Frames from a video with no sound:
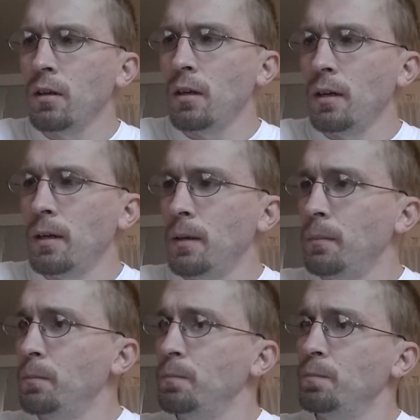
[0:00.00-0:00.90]

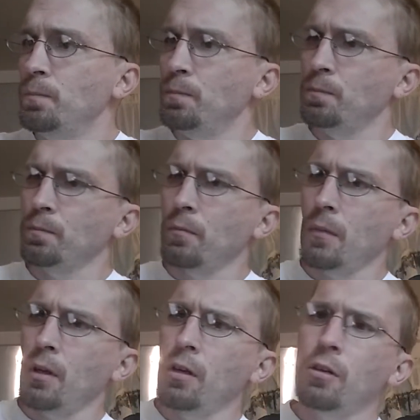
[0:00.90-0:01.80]
um,
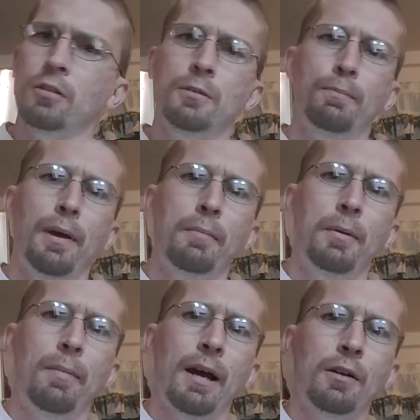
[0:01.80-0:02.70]
Herr's
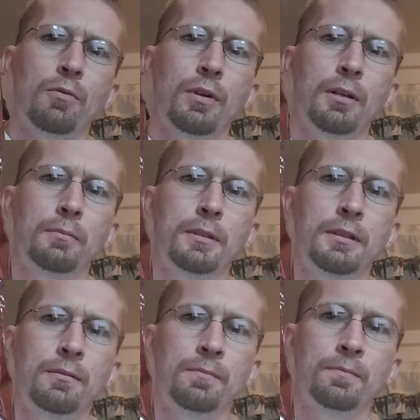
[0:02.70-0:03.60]
baby back
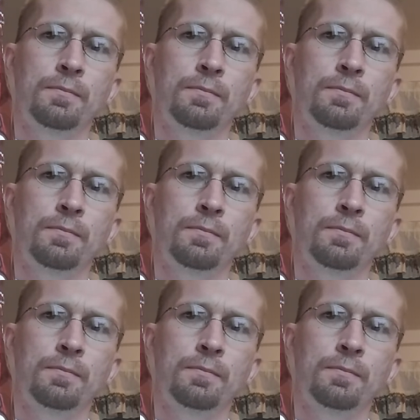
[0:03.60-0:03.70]
ribs.